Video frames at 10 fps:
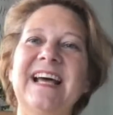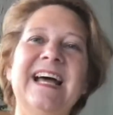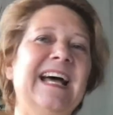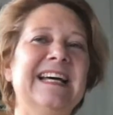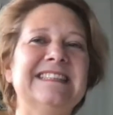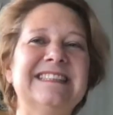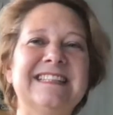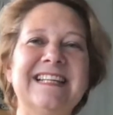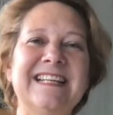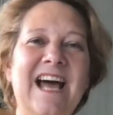
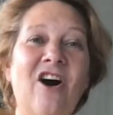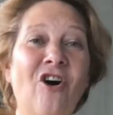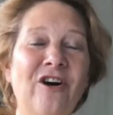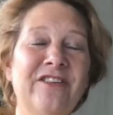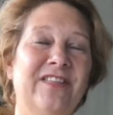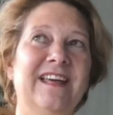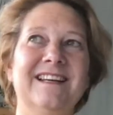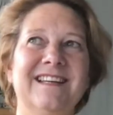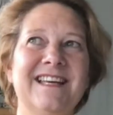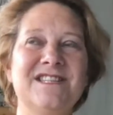And I
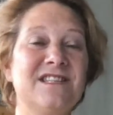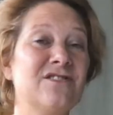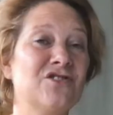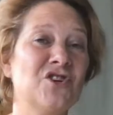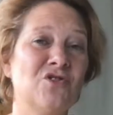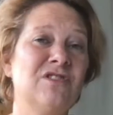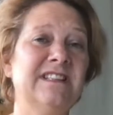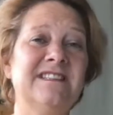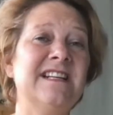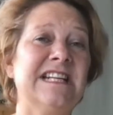think it's the
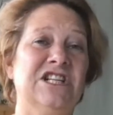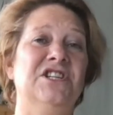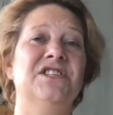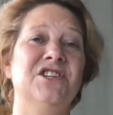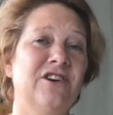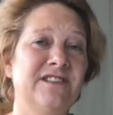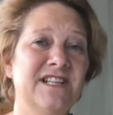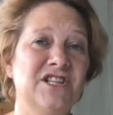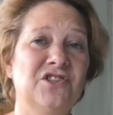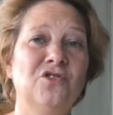totally delicious side
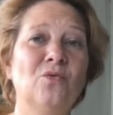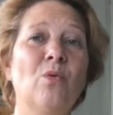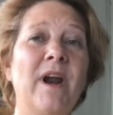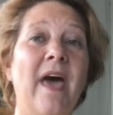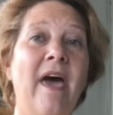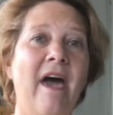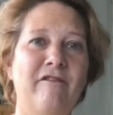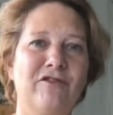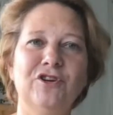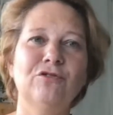dish to
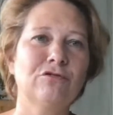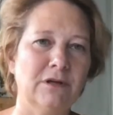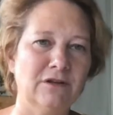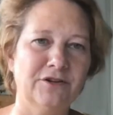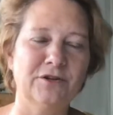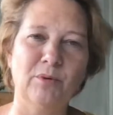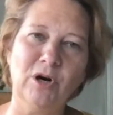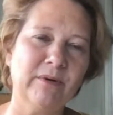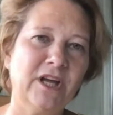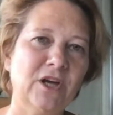whatever you grill on the
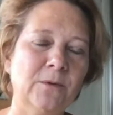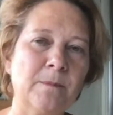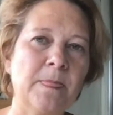barbecue.